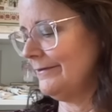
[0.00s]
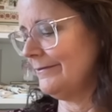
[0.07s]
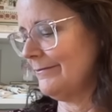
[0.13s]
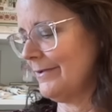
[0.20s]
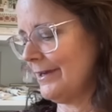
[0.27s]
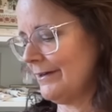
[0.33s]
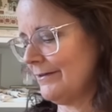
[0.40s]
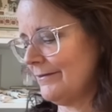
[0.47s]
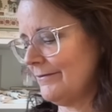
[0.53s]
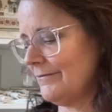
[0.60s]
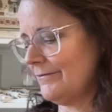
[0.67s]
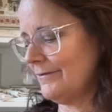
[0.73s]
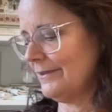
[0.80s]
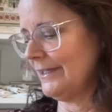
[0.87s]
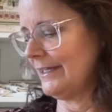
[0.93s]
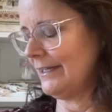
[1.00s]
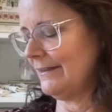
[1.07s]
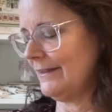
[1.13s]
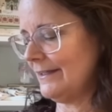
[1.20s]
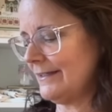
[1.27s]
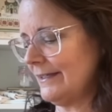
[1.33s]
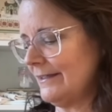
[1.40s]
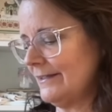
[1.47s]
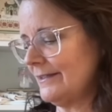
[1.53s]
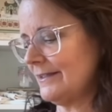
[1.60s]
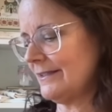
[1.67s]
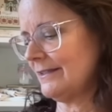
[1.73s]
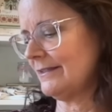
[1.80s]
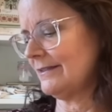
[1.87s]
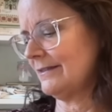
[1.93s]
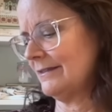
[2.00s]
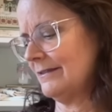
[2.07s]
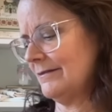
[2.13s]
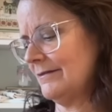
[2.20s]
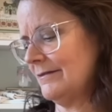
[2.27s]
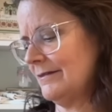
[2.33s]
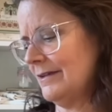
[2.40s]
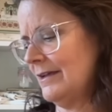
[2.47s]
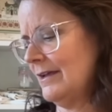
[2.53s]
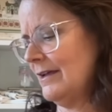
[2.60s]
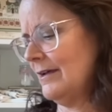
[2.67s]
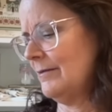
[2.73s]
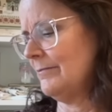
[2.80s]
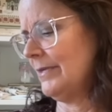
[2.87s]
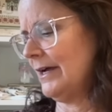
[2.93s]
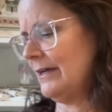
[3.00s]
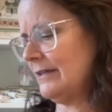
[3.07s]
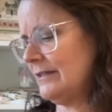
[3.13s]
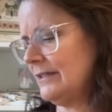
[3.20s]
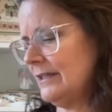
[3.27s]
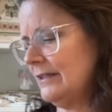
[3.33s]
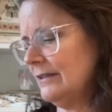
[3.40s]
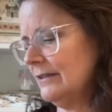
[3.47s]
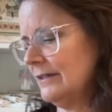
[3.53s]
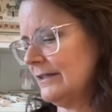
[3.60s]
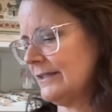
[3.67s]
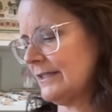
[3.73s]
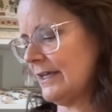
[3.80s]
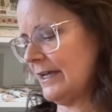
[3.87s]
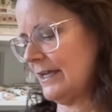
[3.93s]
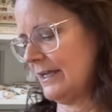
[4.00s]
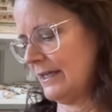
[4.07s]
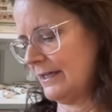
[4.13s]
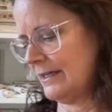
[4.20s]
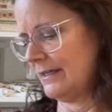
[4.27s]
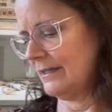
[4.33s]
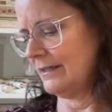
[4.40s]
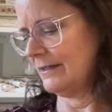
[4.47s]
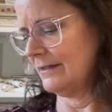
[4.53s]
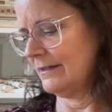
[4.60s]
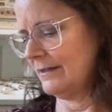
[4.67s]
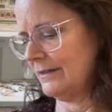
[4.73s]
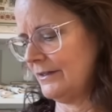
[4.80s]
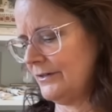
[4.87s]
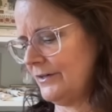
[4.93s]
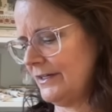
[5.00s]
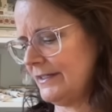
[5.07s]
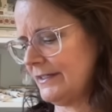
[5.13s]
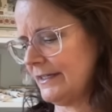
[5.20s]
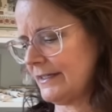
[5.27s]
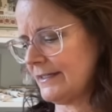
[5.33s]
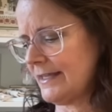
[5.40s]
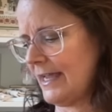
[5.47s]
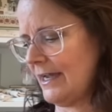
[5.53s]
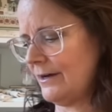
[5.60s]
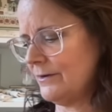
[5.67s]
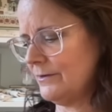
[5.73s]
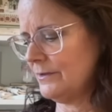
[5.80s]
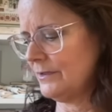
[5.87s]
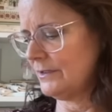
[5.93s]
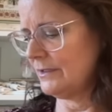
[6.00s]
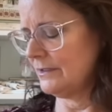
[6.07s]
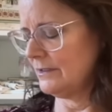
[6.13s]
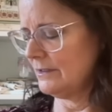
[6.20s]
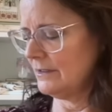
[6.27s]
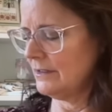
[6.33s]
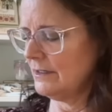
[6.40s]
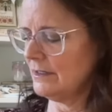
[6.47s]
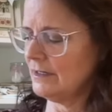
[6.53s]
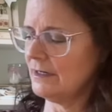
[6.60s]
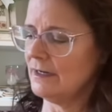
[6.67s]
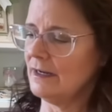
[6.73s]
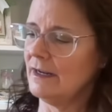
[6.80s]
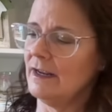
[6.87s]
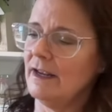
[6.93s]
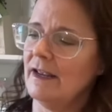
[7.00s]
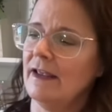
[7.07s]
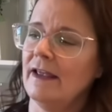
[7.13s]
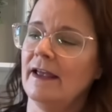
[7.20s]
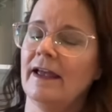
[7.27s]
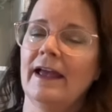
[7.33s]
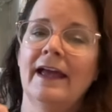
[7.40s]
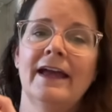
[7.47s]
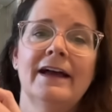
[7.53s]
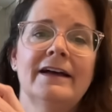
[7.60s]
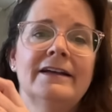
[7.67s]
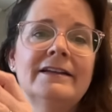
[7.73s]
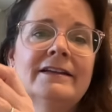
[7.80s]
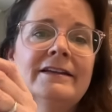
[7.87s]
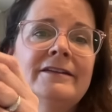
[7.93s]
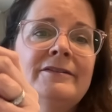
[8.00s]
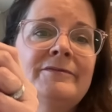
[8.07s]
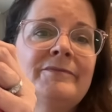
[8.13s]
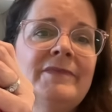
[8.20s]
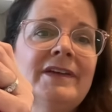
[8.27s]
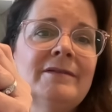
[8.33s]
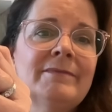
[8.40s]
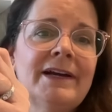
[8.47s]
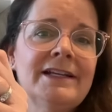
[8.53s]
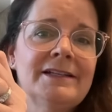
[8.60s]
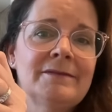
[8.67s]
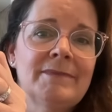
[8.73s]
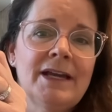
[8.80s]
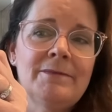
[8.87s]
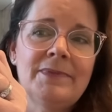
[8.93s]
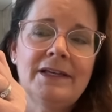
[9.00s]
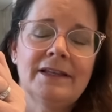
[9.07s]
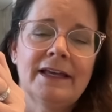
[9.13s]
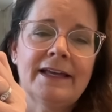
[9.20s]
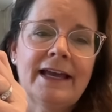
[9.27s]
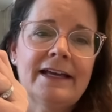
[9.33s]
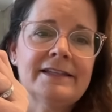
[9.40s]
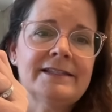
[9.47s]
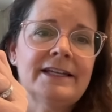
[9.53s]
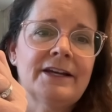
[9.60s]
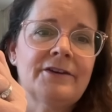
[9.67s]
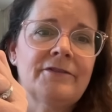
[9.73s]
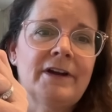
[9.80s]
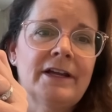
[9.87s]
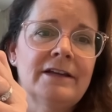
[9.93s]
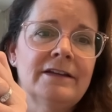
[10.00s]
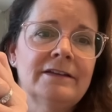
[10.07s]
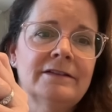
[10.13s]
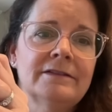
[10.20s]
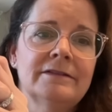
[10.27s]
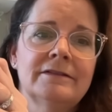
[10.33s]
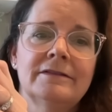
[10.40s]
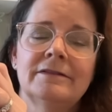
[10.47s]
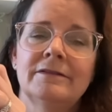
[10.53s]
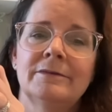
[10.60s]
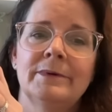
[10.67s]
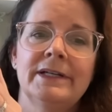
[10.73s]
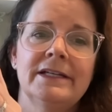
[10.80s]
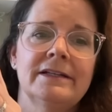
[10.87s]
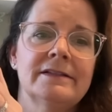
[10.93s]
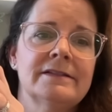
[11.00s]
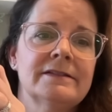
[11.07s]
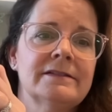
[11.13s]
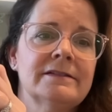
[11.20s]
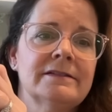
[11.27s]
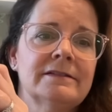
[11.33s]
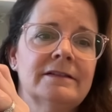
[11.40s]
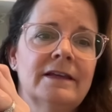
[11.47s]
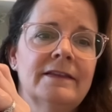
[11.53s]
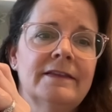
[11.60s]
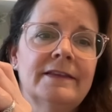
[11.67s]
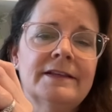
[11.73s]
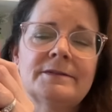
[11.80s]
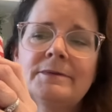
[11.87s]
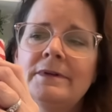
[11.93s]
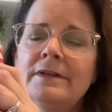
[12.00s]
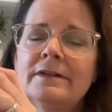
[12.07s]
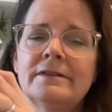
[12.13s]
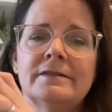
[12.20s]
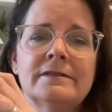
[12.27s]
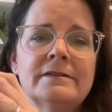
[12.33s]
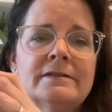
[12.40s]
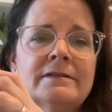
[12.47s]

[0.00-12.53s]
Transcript: what linen this is, but it looks like 36 count, and it might be like Aztec red weeks. I think that's what it is.